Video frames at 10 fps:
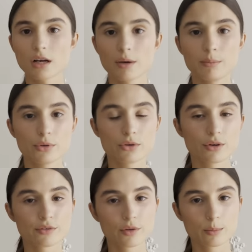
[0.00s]
a
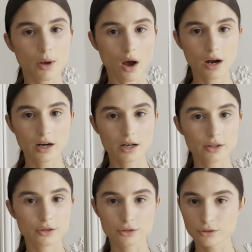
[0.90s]
beautiful bar.
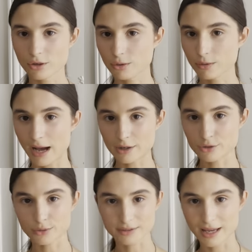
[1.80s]
There's no
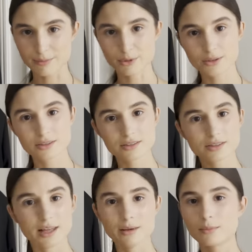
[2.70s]
actual tables,
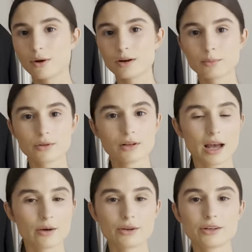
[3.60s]
like marble
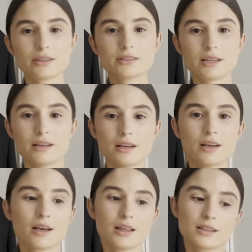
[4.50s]
counters and
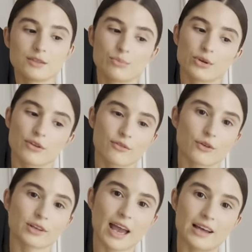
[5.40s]
these beautiful
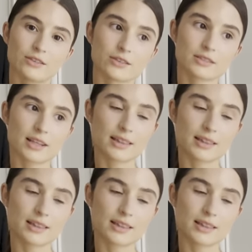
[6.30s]
candles that